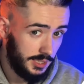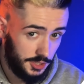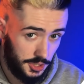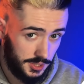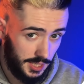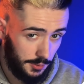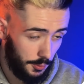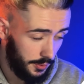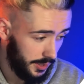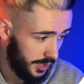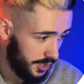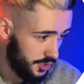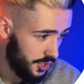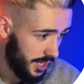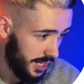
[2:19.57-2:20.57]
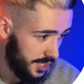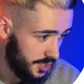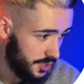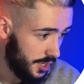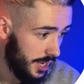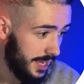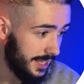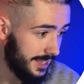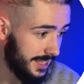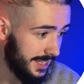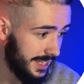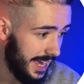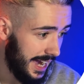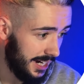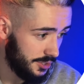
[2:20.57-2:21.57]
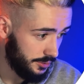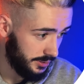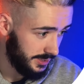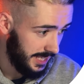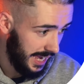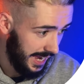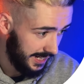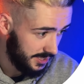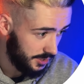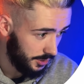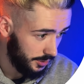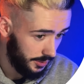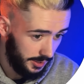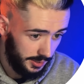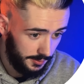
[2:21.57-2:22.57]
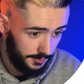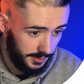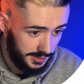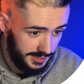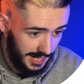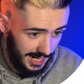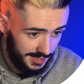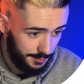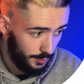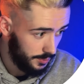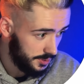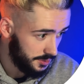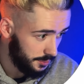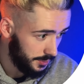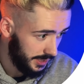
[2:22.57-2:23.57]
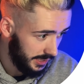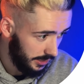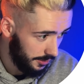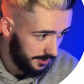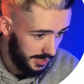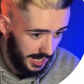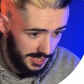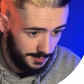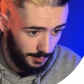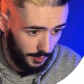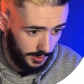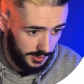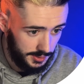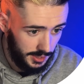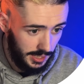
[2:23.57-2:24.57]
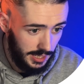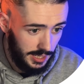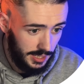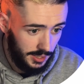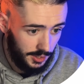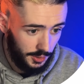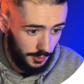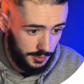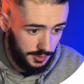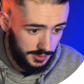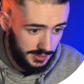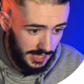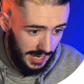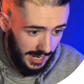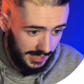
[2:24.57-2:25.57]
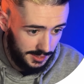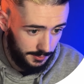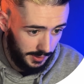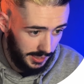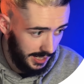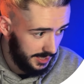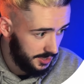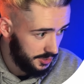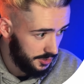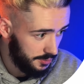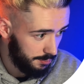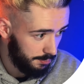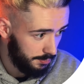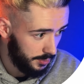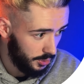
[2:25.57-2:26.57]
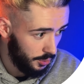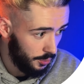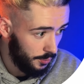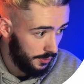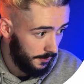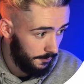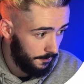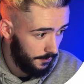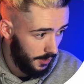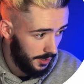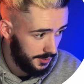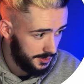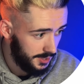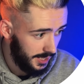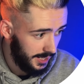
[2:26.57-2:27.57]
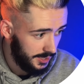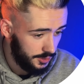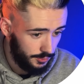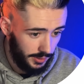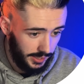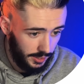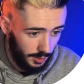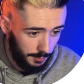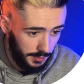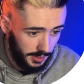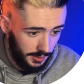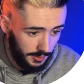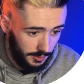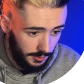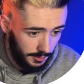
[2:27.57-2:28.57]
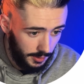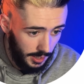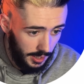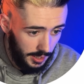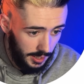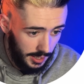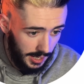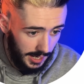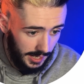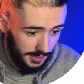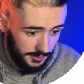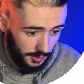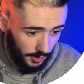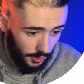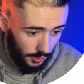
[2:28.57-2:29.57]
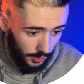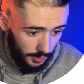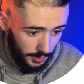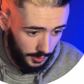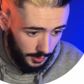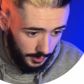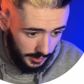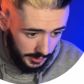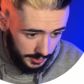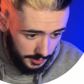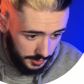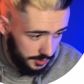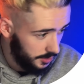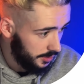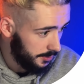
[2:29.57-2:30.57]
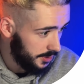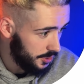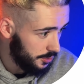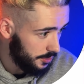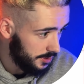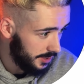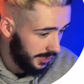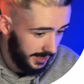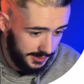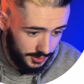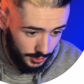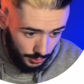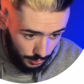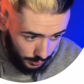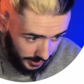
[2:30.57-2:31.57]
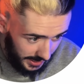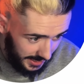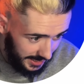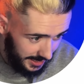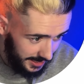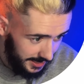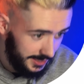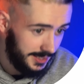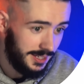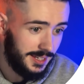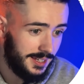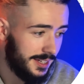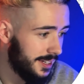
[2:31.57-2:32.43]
Let's just say we wanted to change the actual text color here for the dashboard. So we click on dashboard, go to text, and we can actually just blow the font size right up here and the color. Let's just say we choose a nice green.